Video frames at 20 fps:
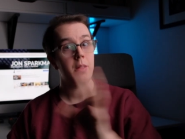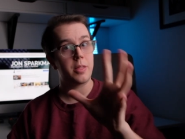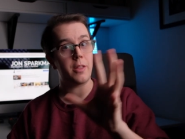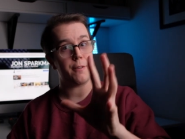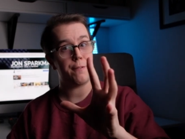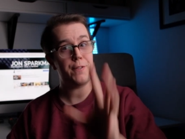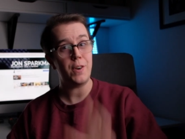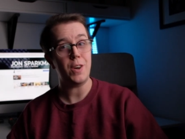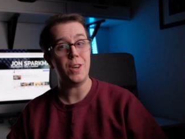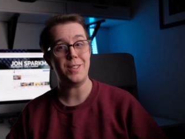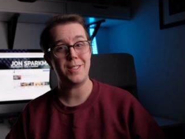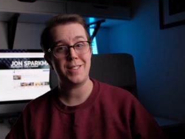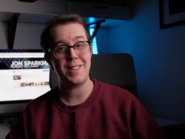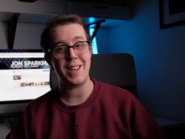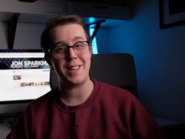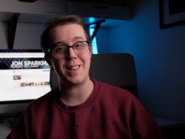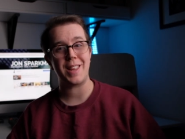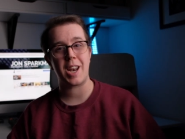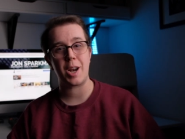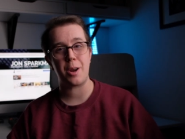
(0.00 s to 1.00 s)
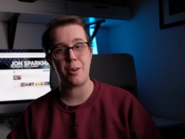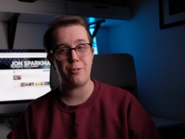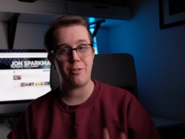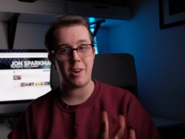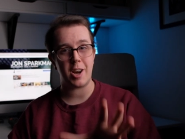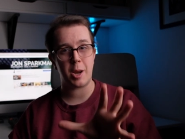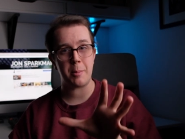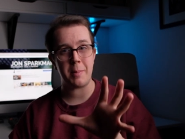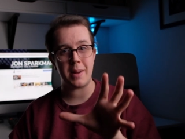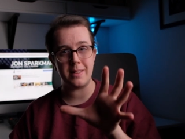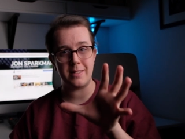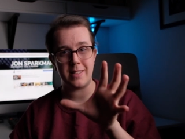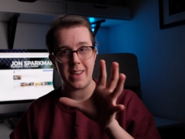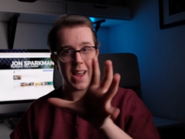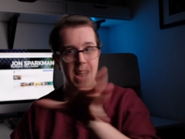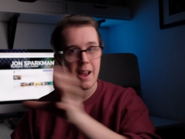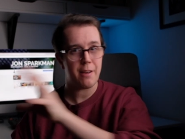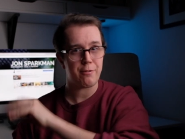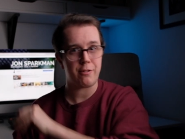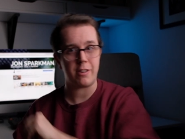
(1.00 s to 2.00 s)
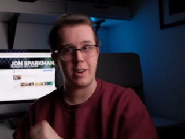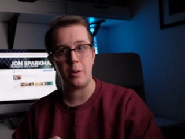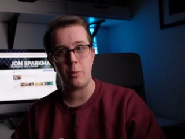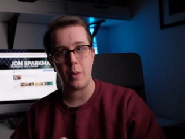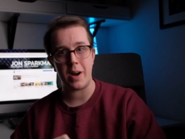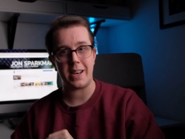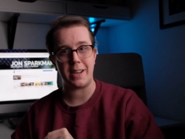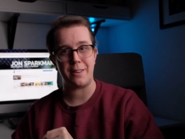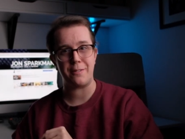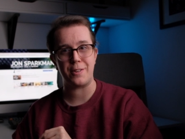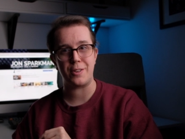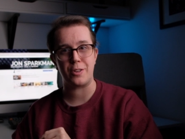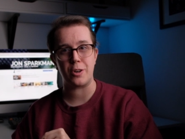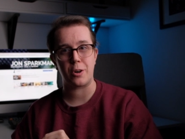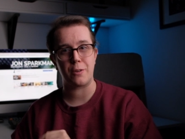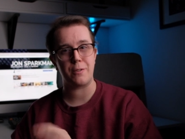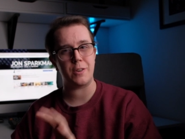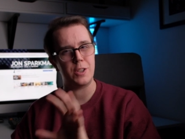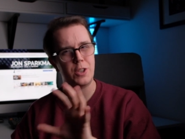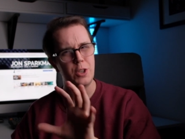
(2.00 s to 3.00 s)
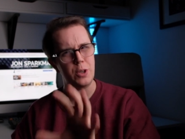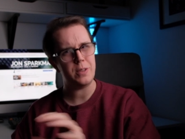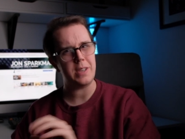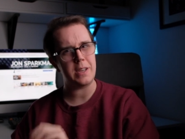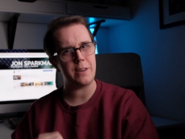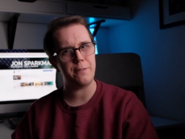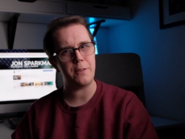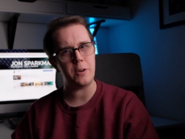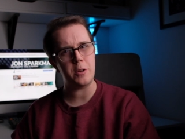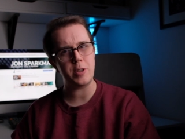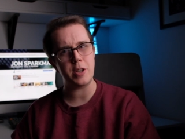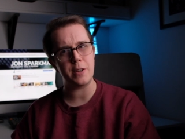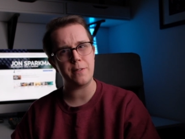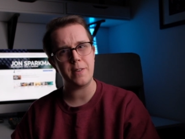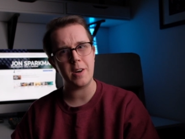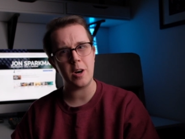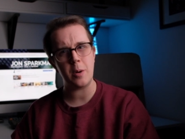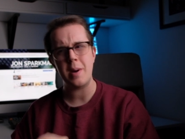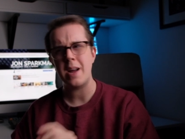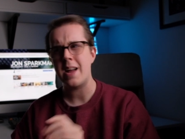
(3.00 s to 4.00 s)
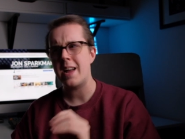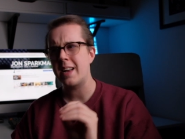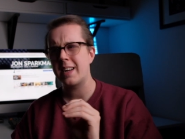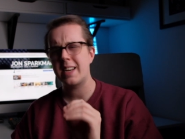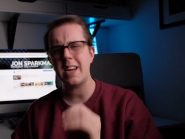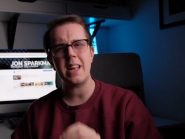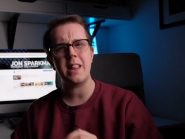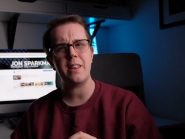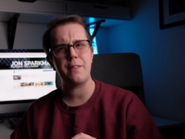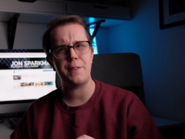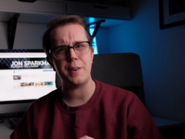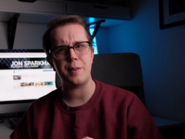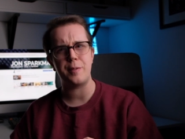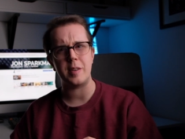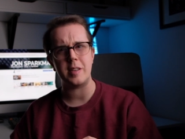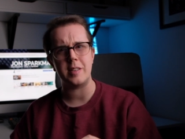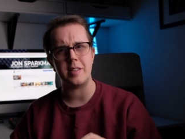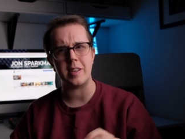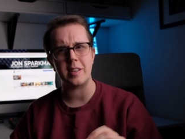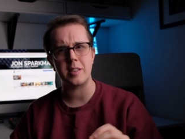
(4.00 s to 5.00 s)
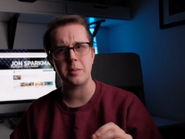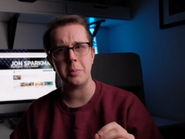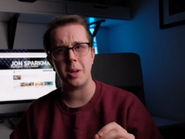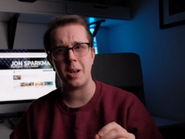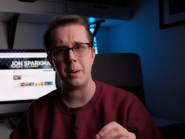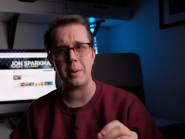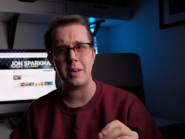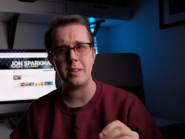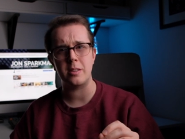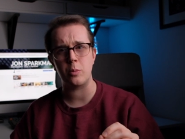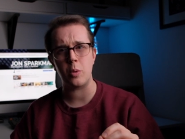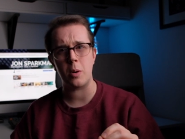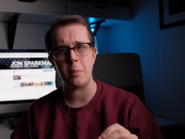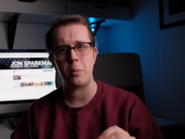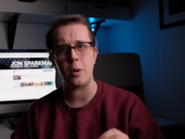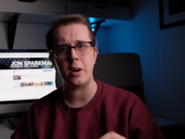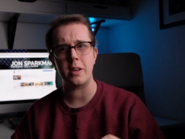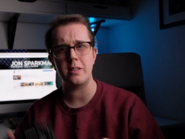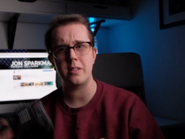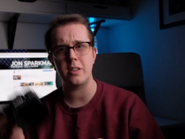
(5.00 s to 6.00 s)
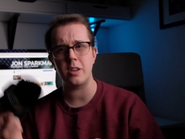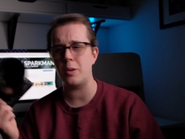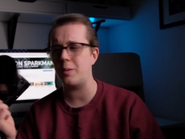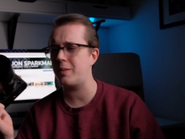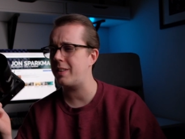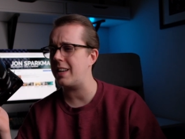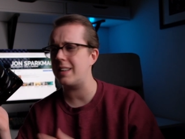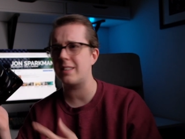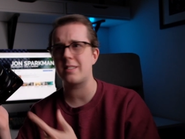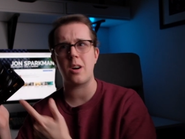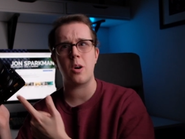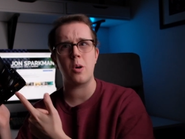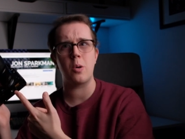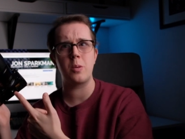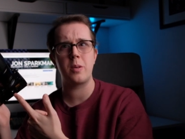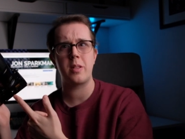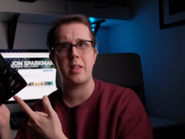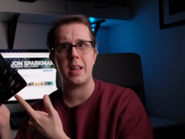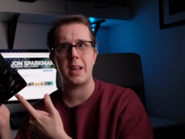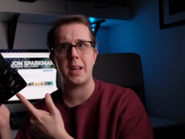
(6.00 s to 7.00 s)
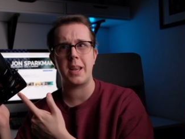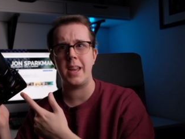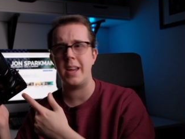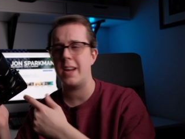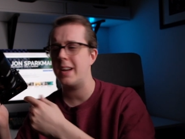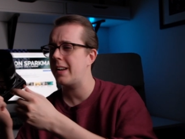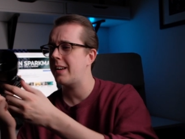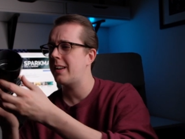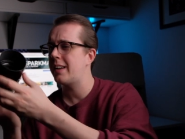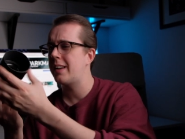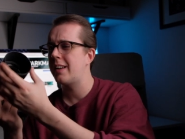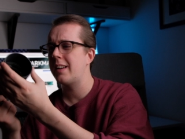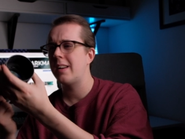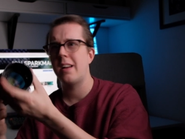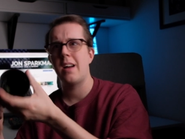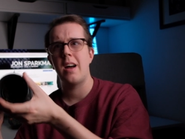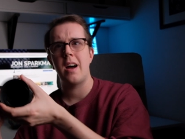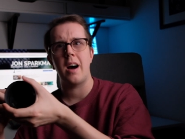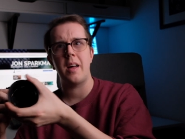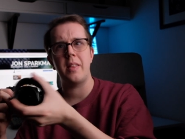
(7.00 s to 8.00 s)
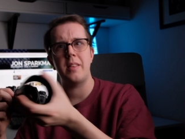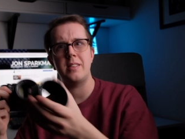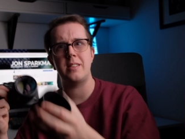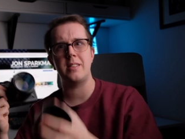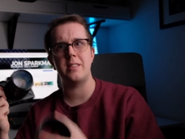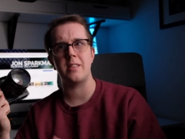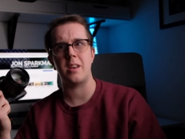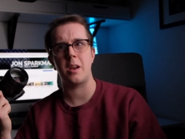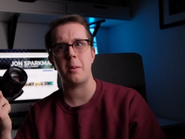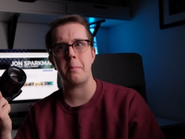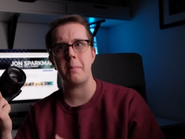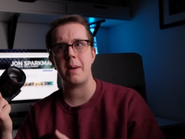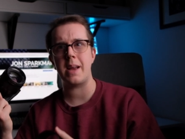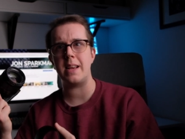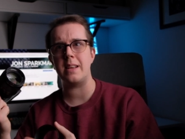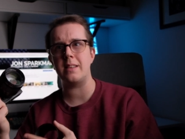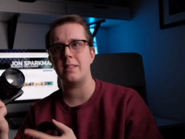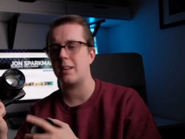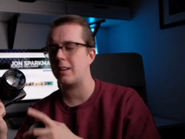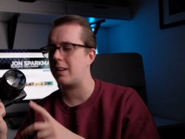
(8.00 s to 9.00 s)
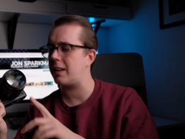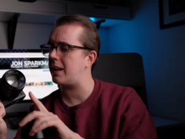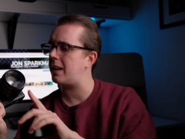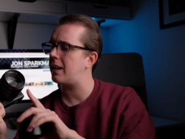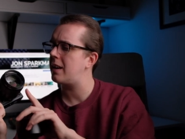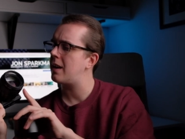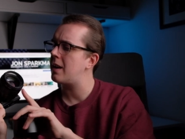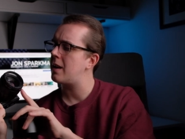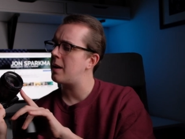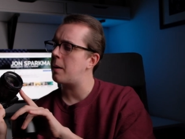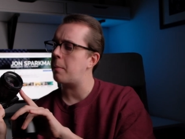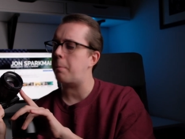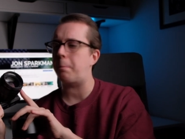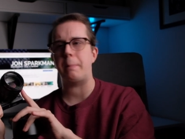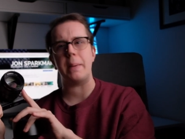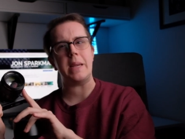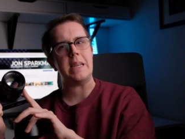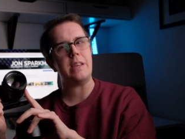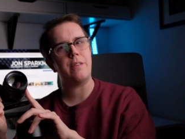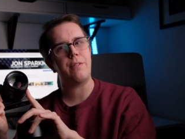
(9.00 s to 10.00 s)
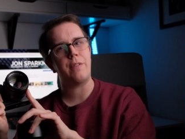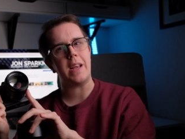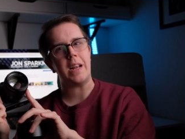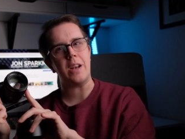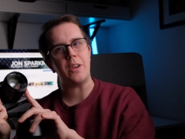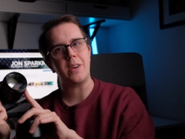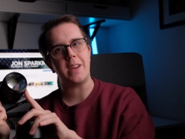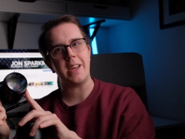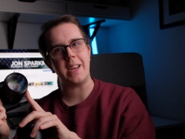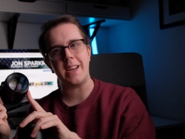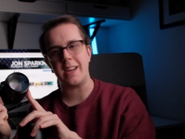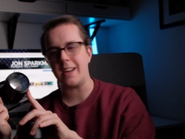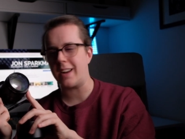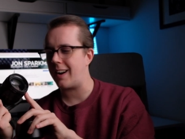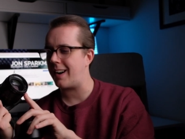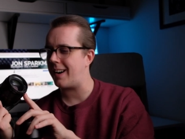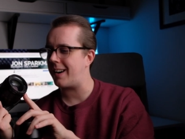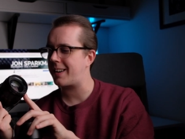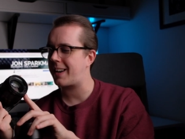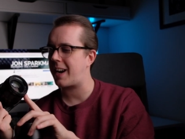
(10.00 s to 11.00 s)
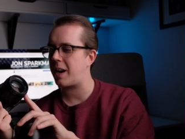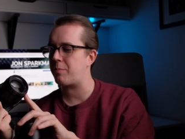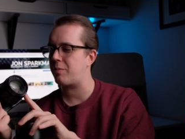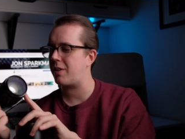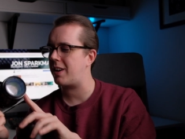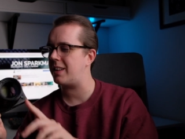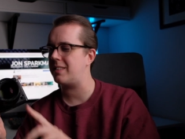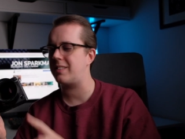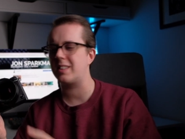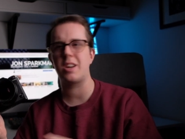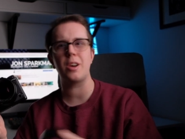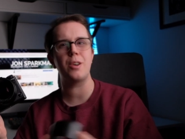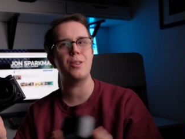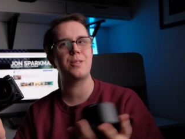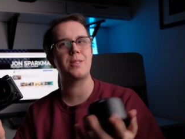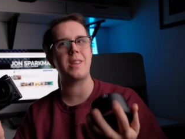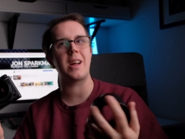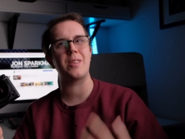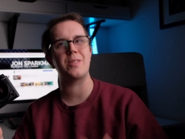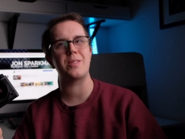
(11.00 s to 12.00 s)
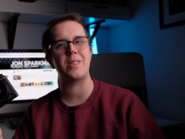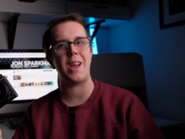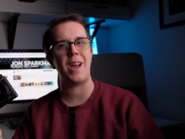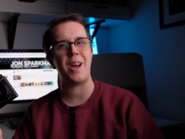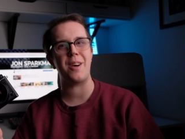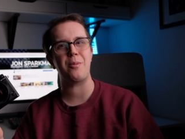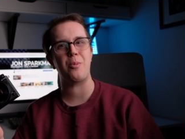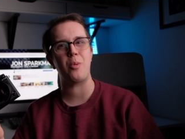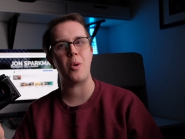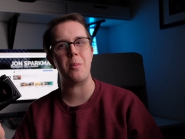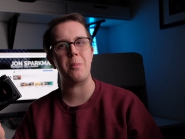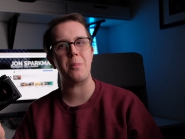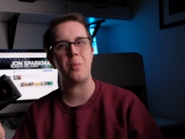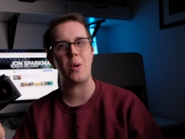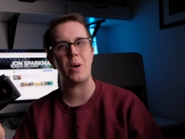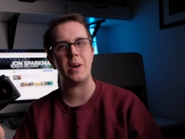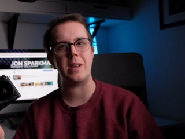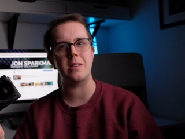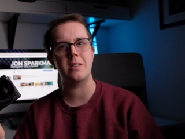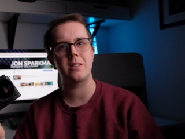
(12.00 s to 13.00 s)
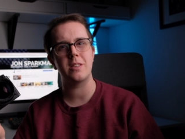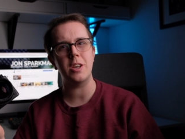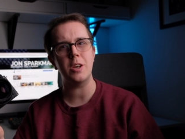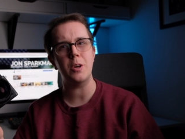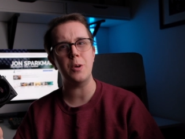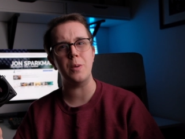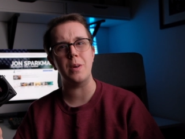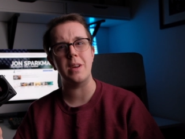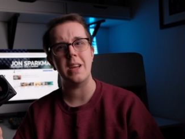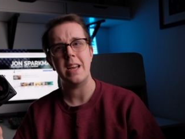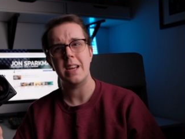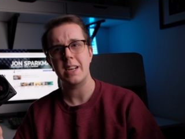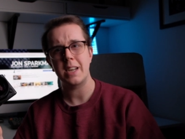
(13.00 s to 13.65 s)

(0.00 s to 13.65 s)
The first thing that I would recommend to every wedding photographer shooting Fujifilm, get the 56mm 1.2, this old thing here. This is an amazingly beefy looking uh, camera lens. It goes down to f1.2.